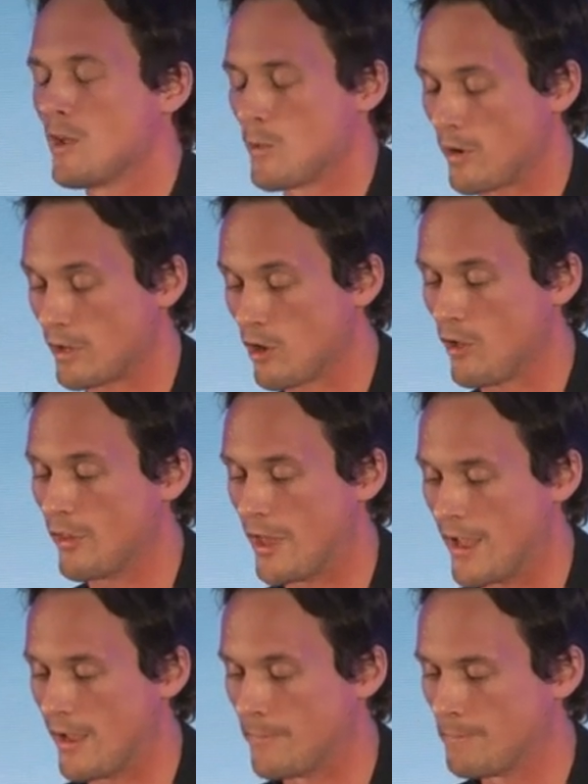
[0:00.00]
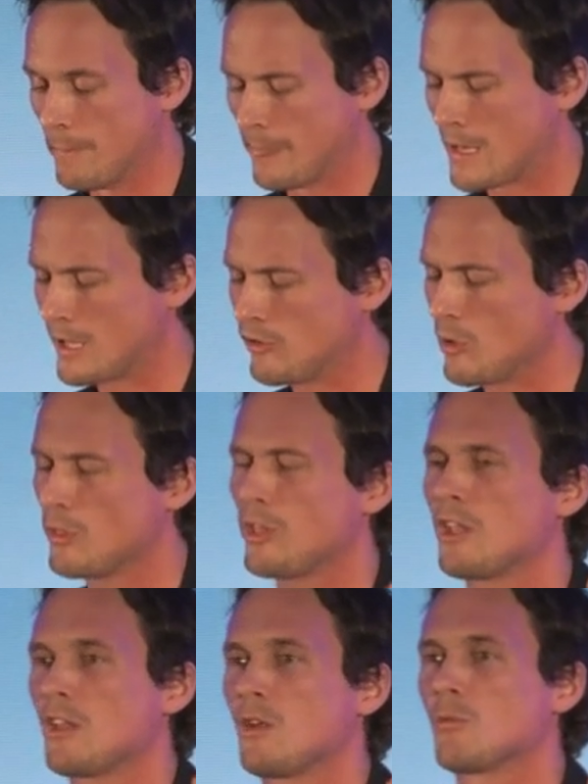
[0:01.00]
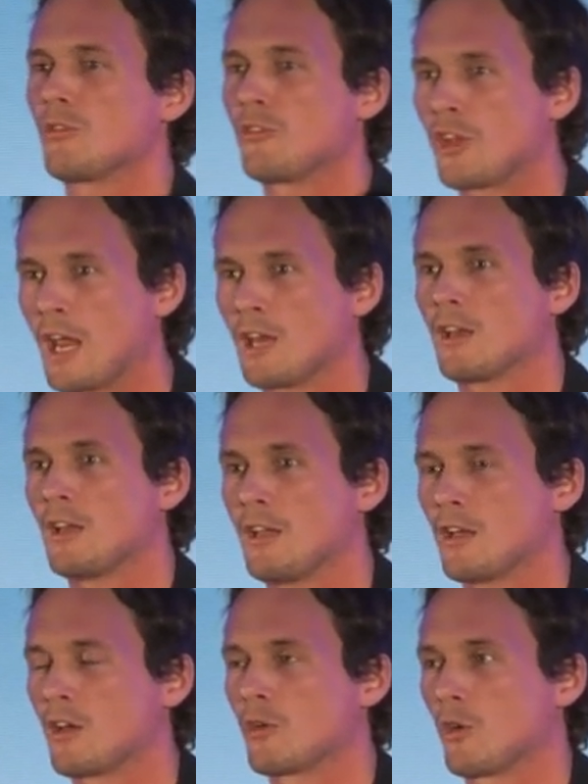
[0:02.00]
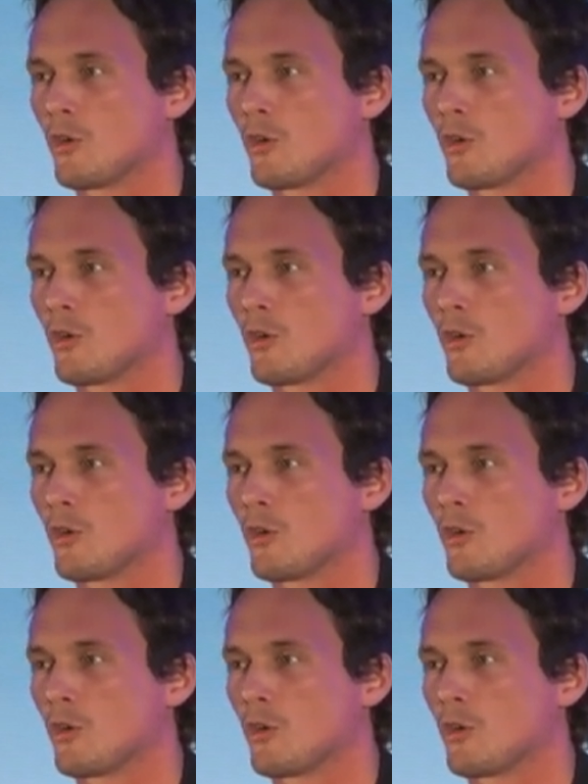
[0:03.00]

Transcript: where I got there, and I don't think it was technically a